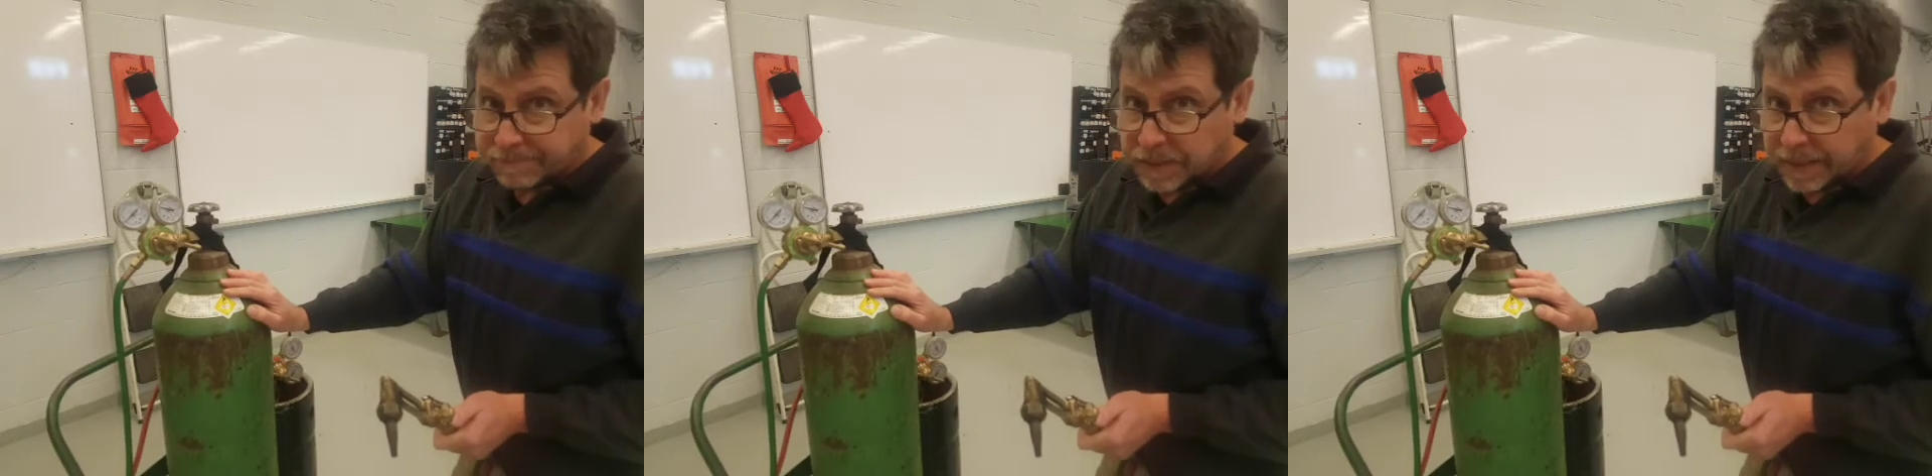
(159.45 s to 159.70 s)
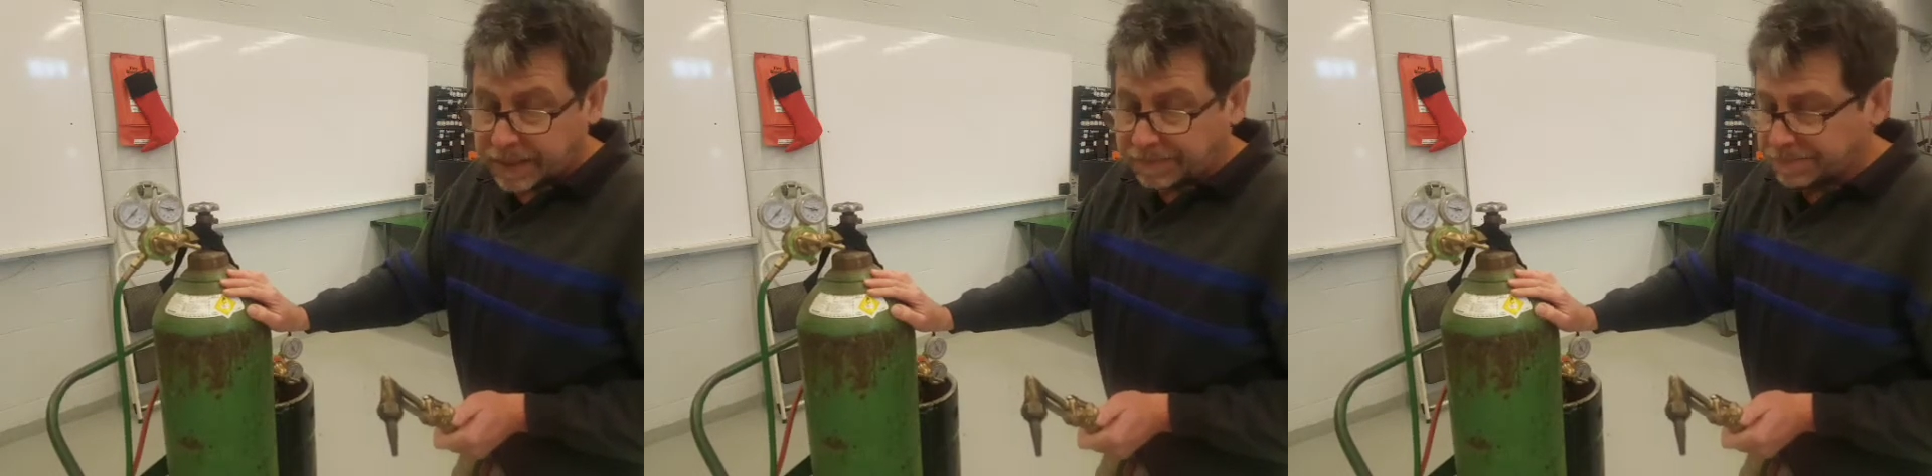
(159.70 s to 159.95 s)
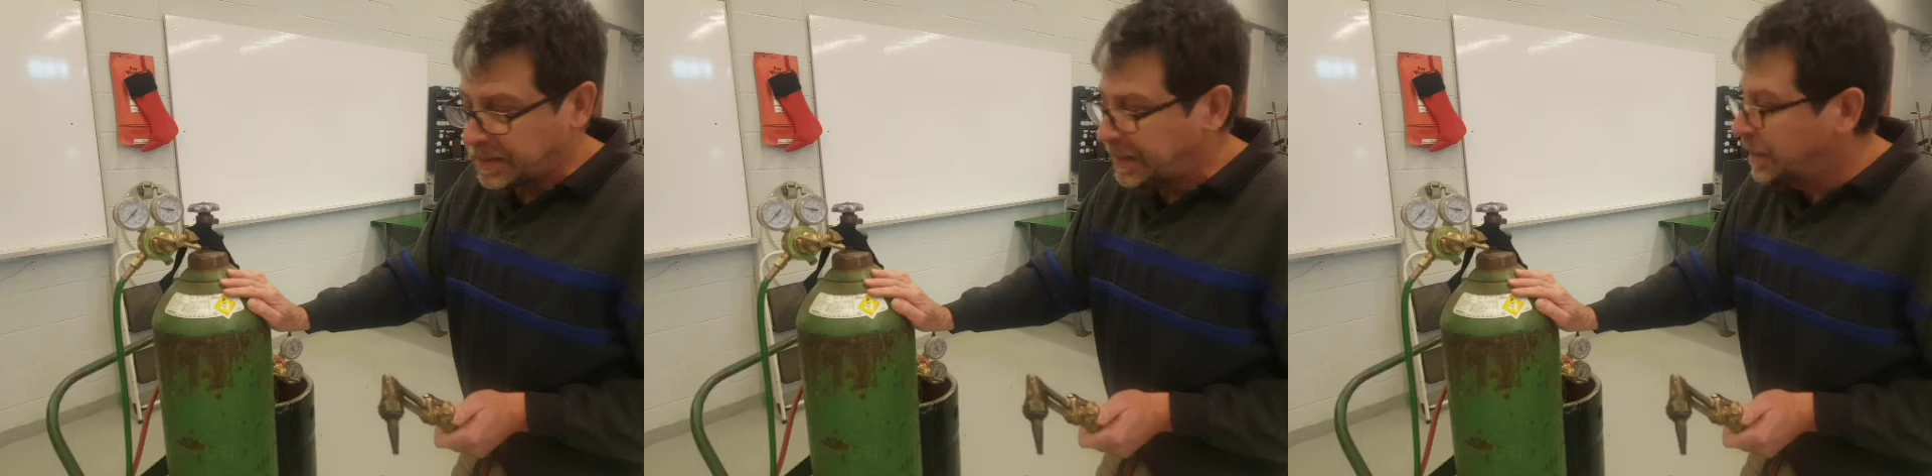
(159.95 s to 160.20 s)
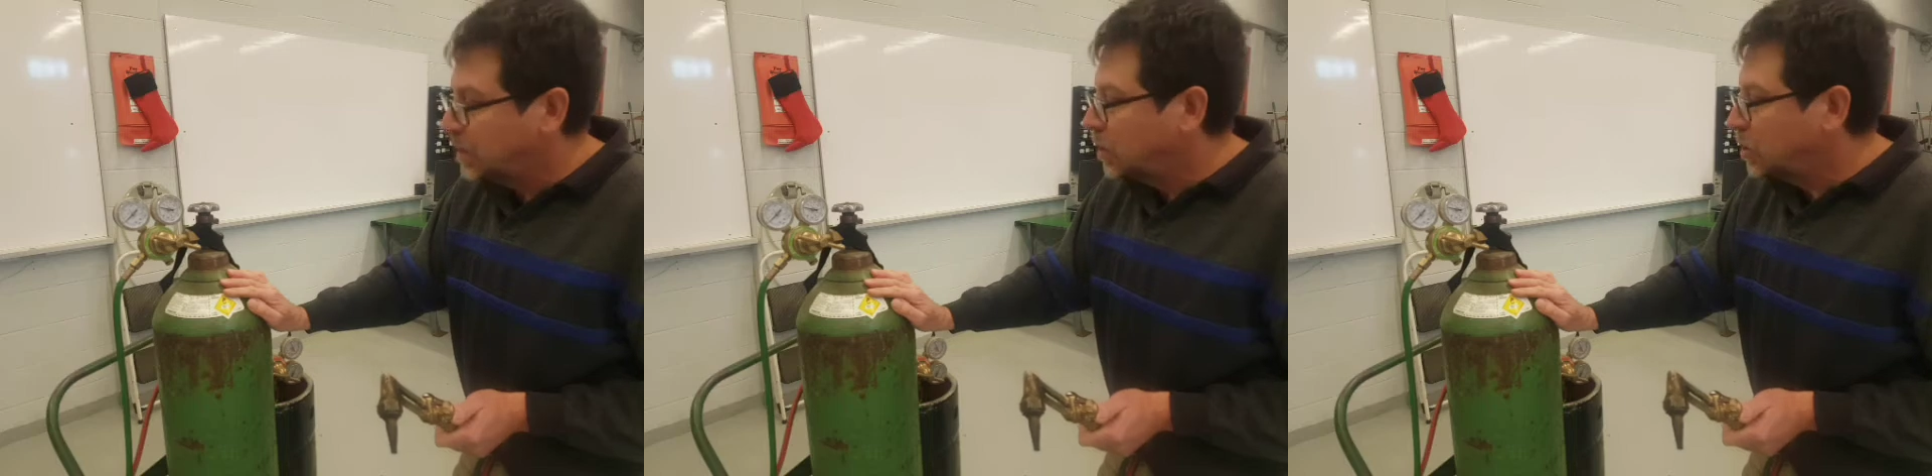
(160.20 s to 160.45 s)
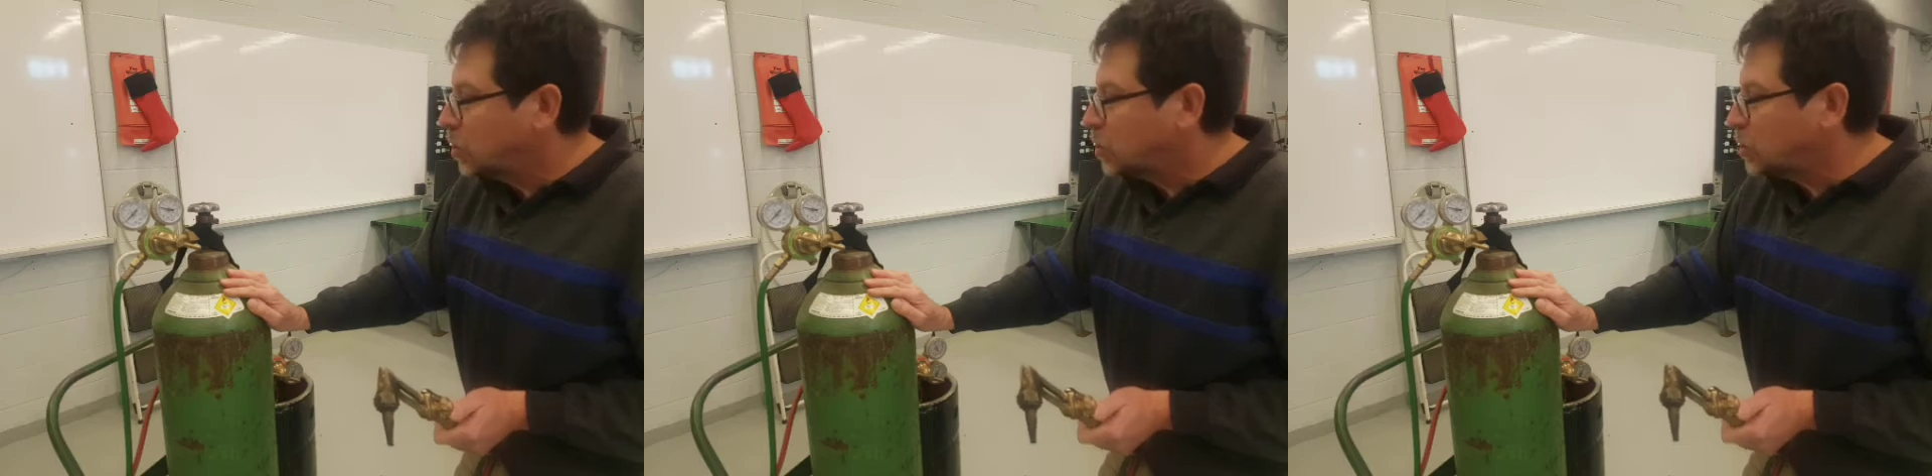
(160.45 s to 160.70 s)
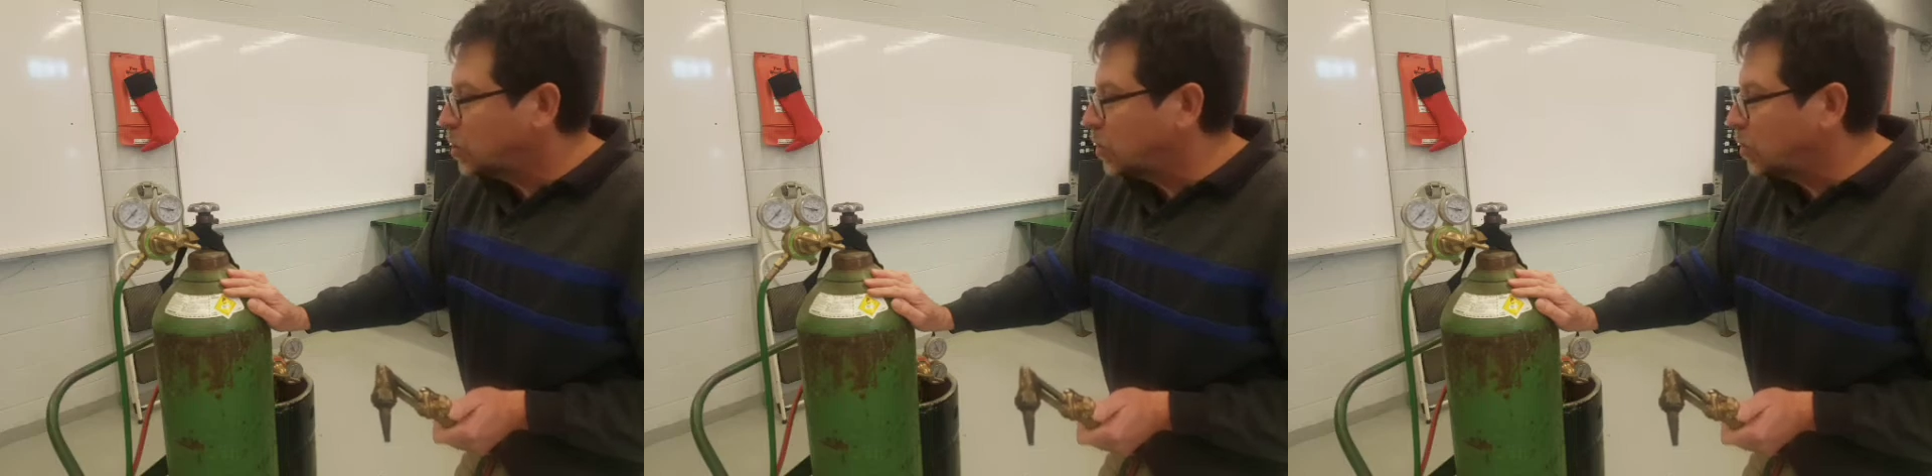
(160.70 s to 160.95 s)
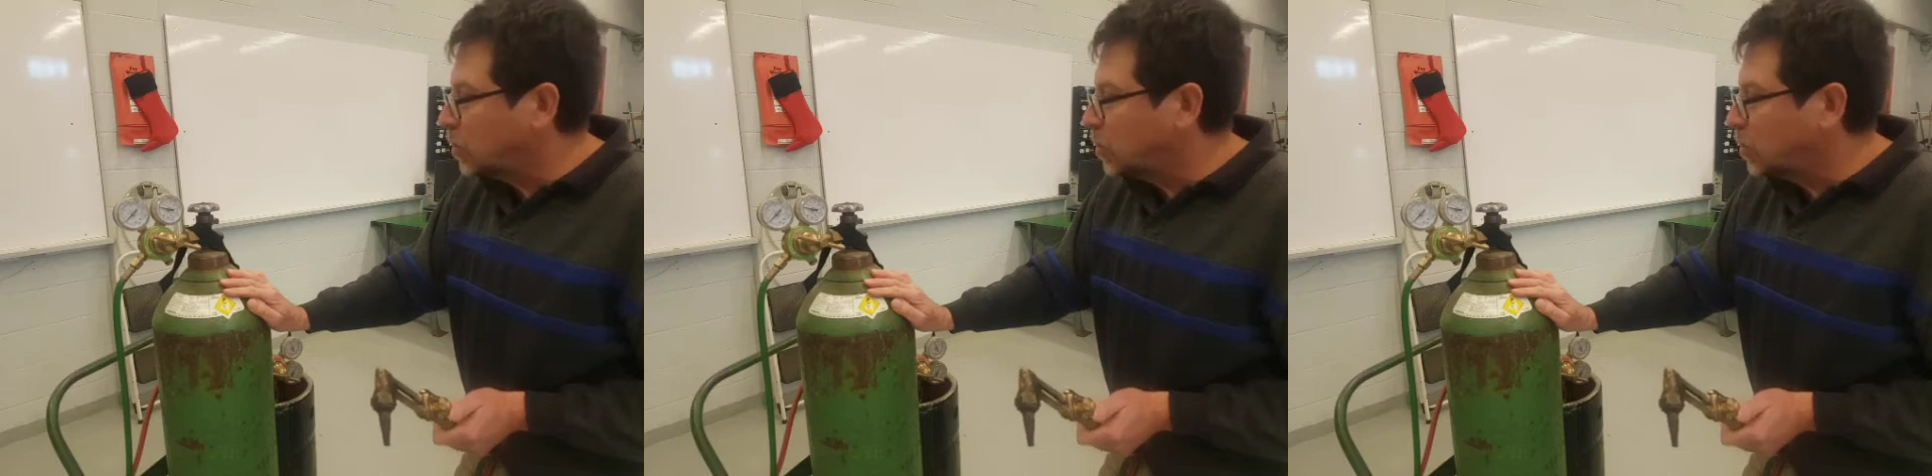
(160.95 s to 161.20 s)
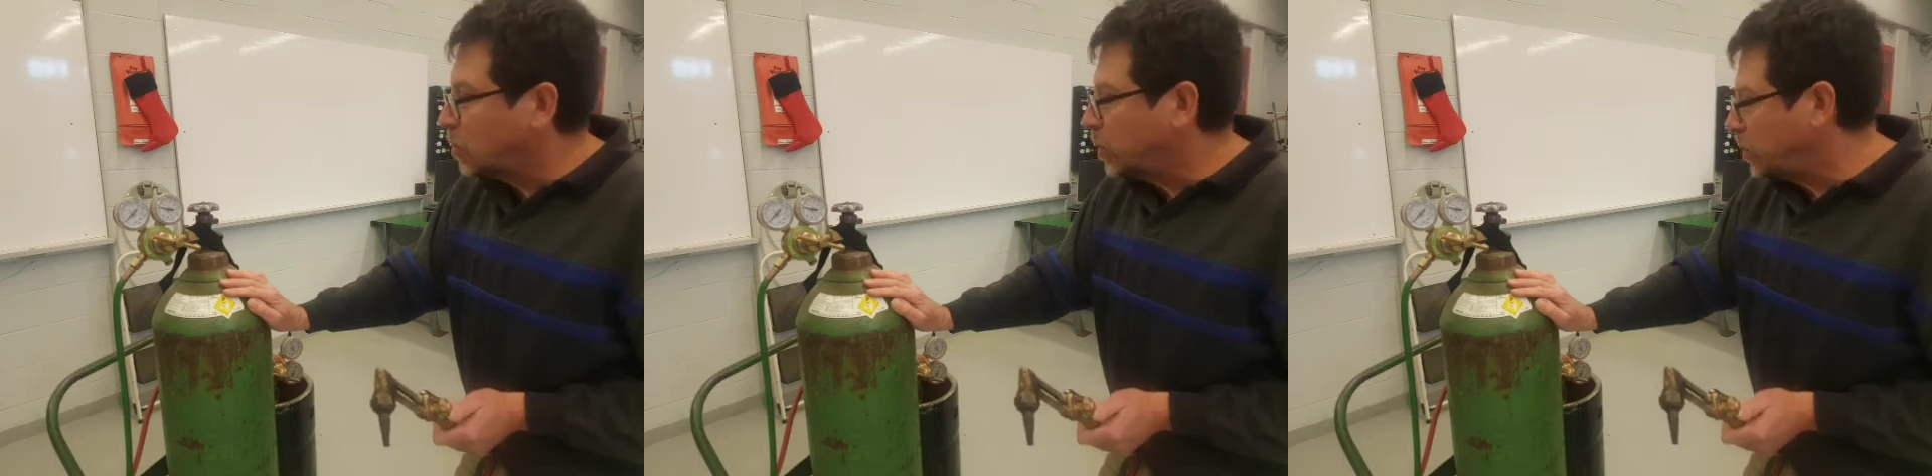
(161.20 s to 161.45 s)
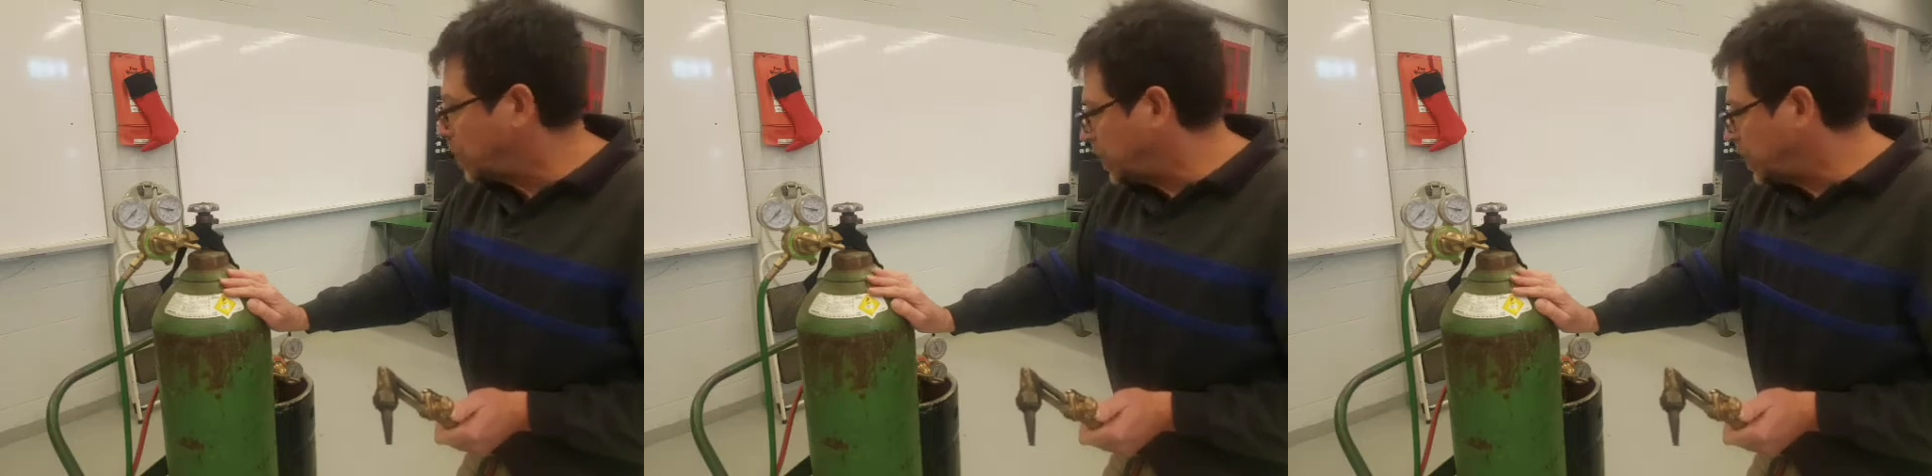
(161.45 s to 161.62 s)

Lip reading: okay? So when